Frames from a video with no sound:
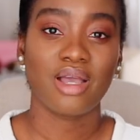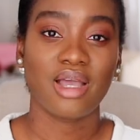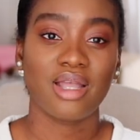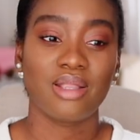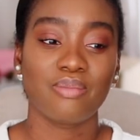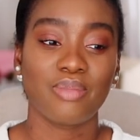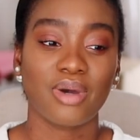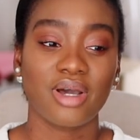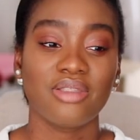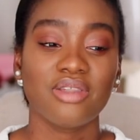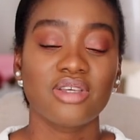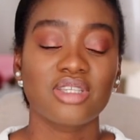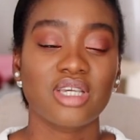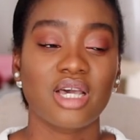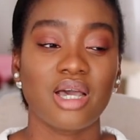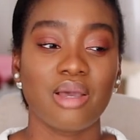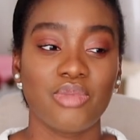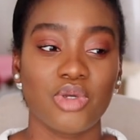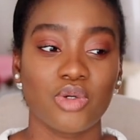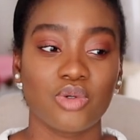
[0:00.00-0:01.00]
And by the
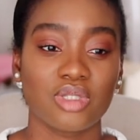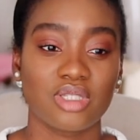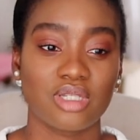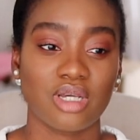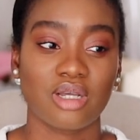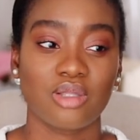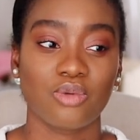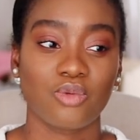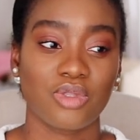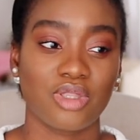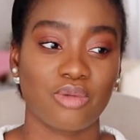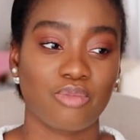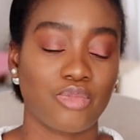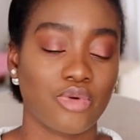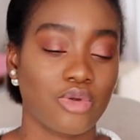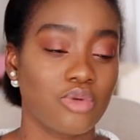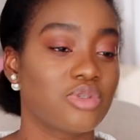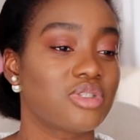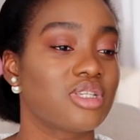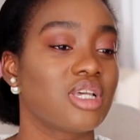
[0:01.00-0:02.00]
time you are done with the
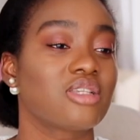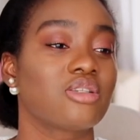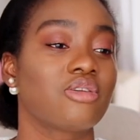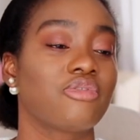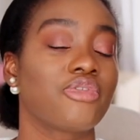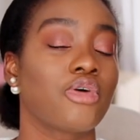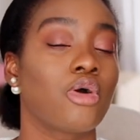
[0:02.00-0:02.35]
process of